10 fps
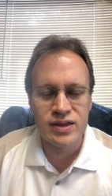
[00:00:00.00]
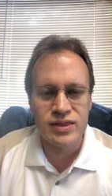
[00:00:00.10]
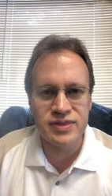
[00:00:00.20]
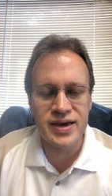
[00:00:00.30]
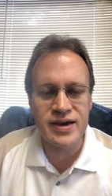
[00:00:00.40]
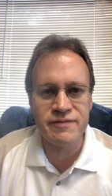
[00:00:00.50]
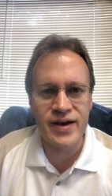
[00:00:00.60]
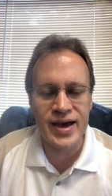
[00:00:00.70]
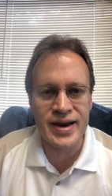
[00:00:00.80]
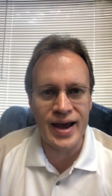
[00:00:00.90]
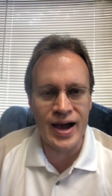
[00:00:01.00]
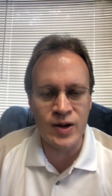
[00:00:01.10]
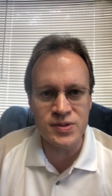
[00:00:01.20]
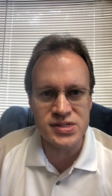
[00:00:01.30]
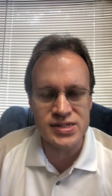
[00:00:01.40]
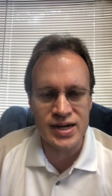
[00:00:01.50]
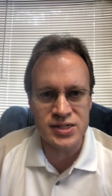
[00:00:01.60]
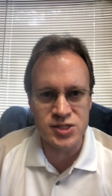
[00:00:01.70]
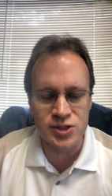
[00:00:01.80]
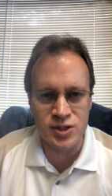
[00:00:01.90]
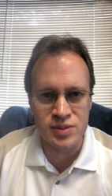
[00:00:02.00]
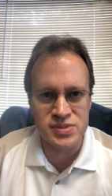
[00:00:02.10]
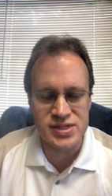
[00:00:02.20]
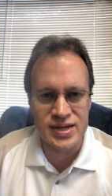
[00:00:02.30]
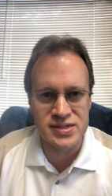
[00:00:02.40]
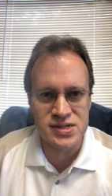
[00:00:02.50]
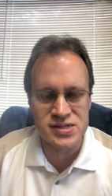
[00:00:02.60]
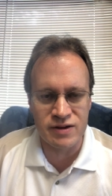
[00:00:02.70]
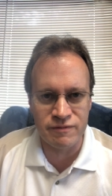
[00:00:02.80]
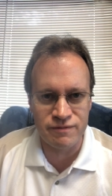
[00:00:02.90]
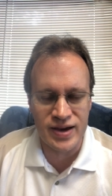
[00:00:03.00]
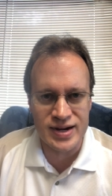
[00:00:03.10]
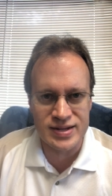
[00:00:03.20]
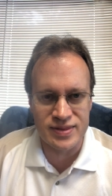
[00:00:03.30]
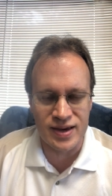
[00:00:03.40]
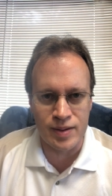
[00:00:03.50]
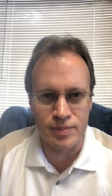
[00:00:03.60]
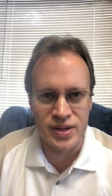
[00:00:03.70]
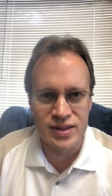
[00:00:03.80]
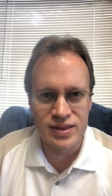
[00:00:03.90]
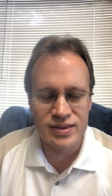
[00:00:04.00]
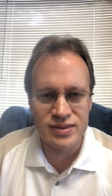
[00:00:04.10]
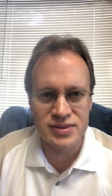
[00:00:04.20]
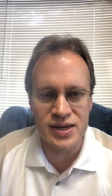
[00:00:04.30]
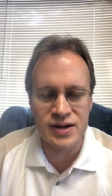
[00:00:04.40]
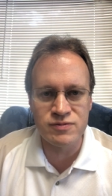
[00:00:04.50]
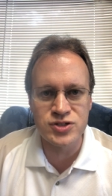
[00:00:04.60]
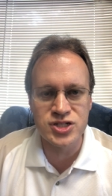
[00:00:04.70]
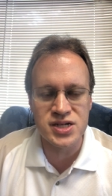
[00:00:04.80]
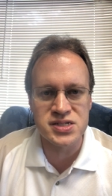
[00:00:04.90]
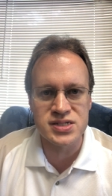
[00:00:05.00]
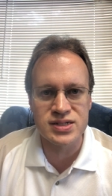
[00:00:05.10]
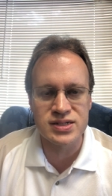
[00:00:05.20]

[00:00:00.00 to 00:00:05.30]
They have had outside circumstances affect them that have just